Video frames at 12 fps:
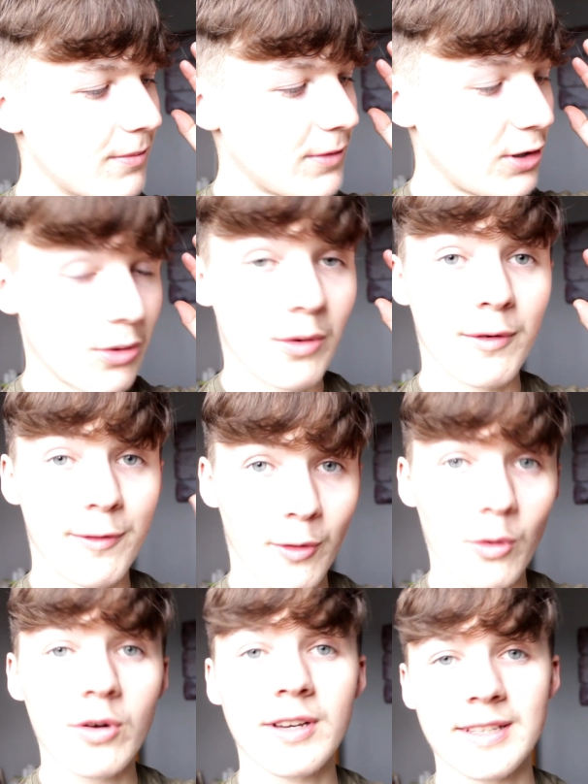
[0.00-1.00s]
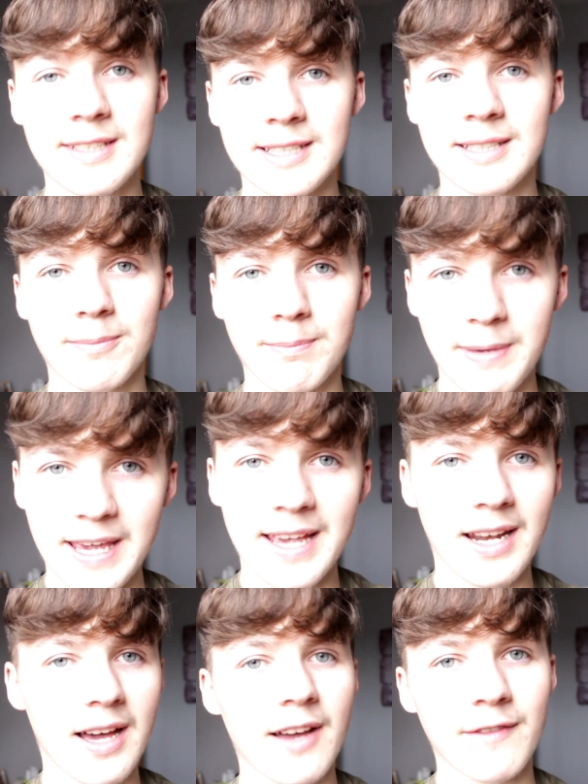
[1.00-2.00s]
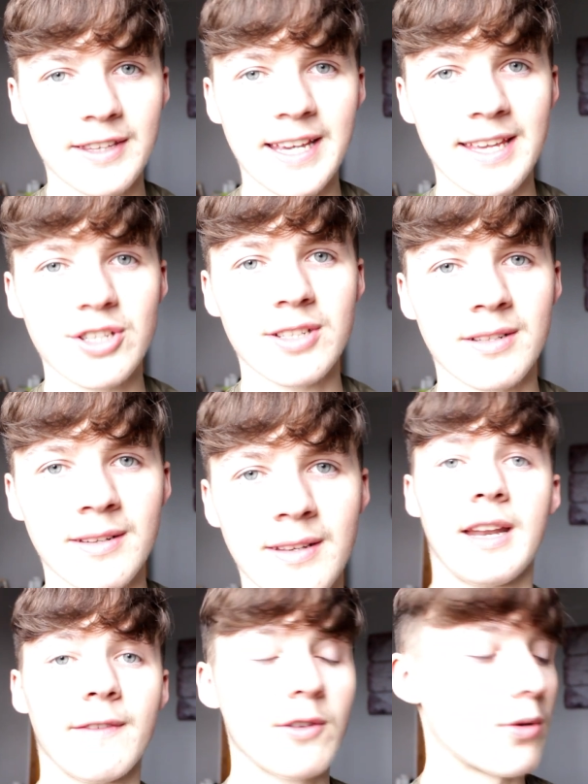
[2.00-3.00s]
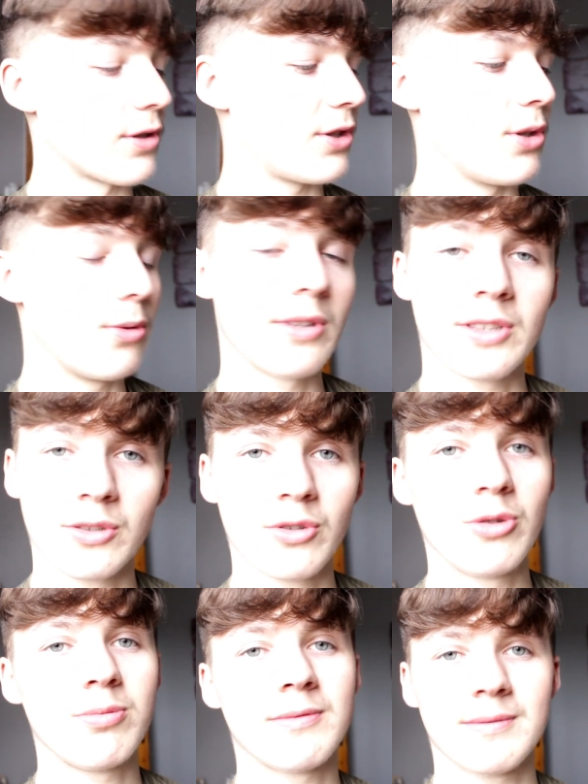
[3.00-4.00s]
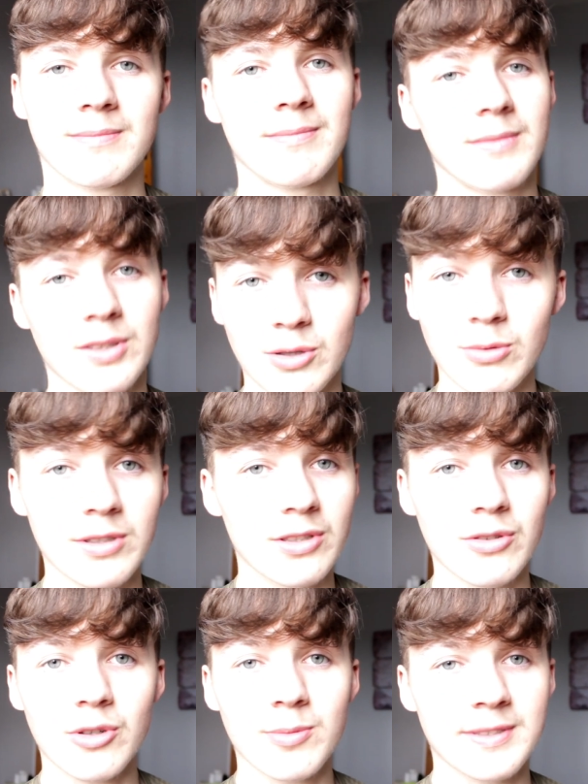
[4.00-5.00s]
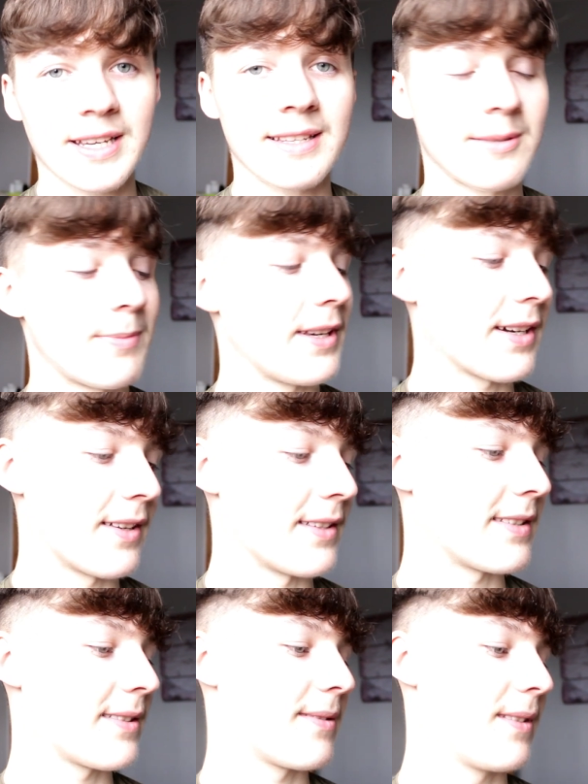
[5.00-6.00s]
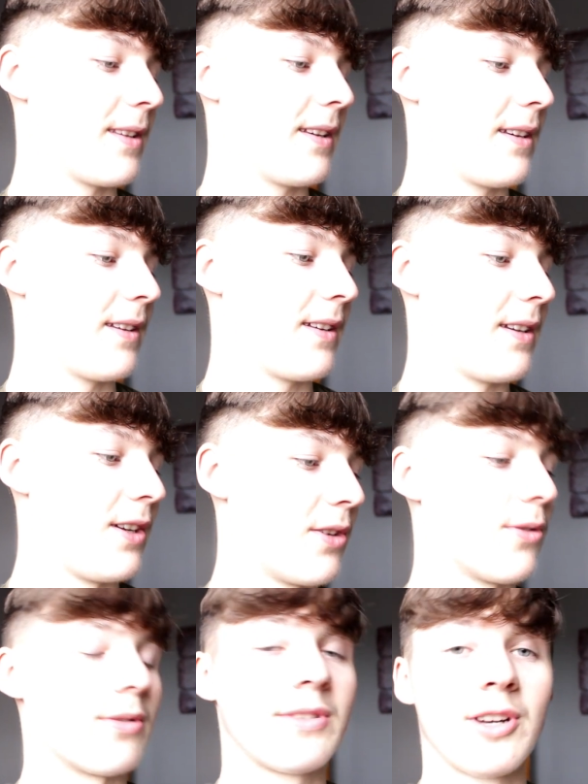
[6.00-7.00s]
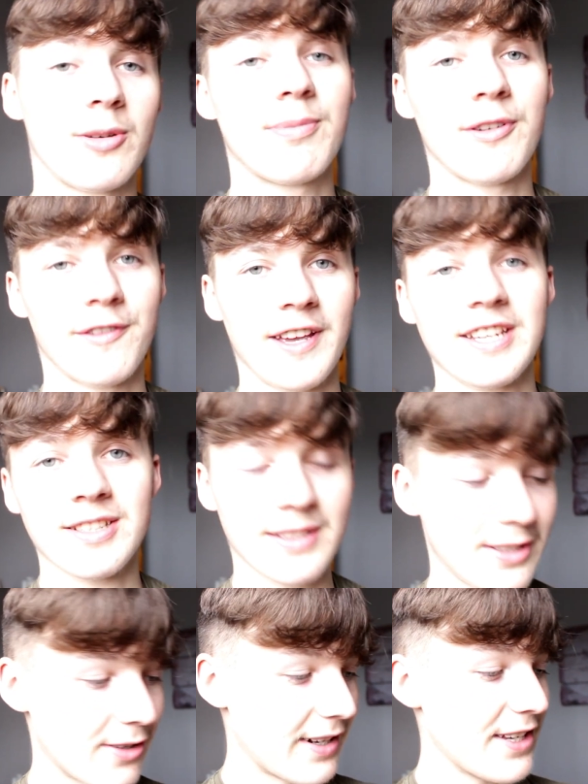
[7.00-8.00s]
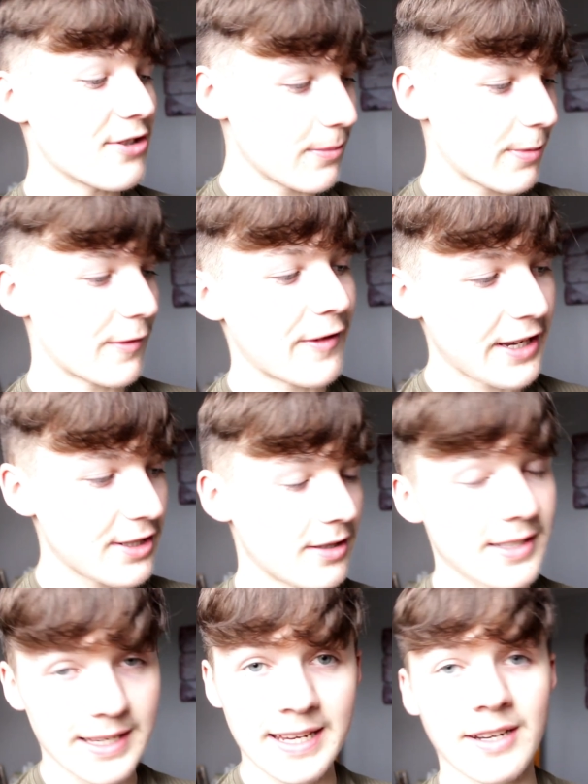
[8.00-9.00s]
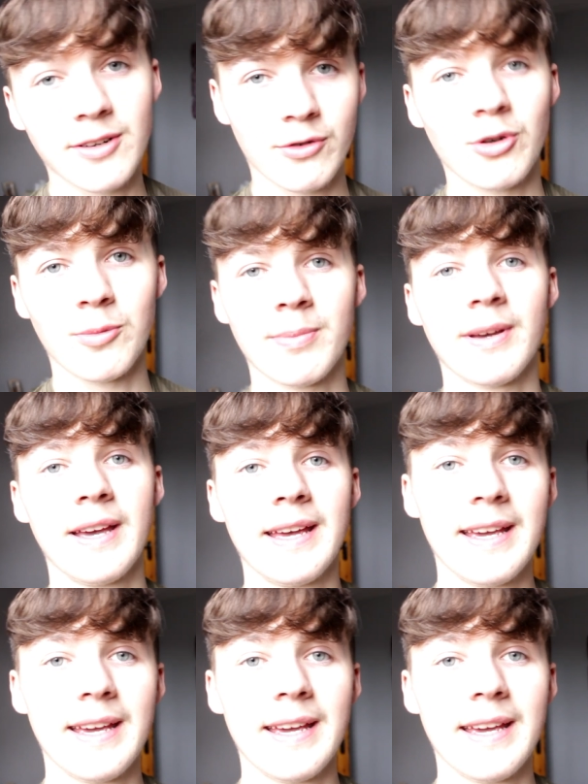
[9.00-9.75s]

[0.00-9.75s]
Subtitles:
you know, focus, pay a lot of attention, and of course do what the group says, because you know they're literally professionals in the group.